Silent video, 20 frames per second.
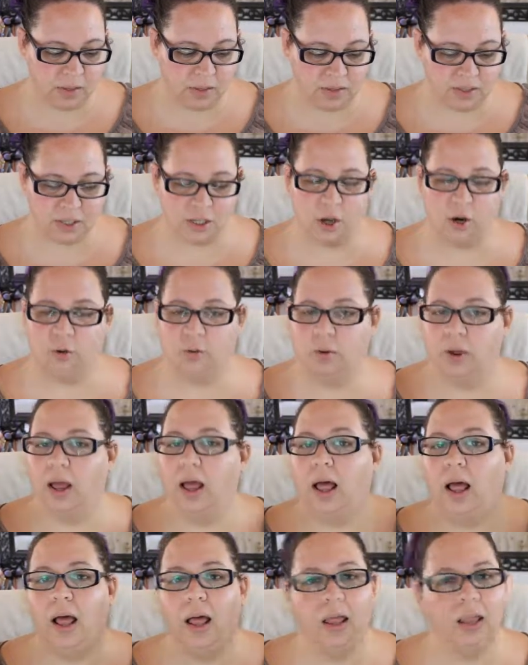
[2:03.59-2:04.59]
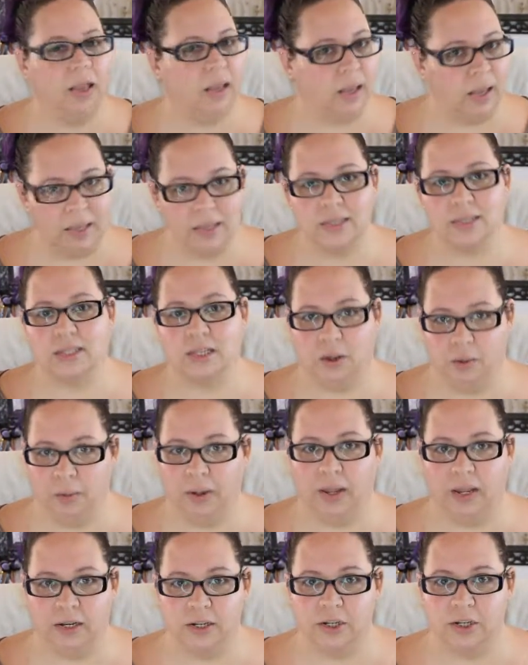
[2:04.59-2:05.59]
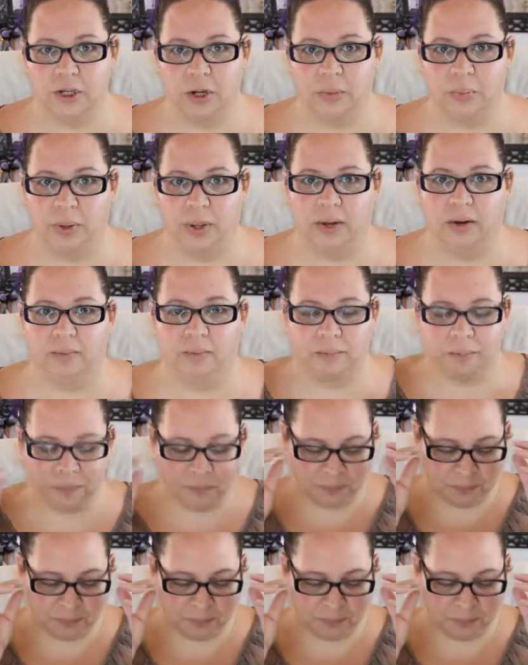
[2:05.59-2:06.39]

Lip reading: So let's go ahead and jump in.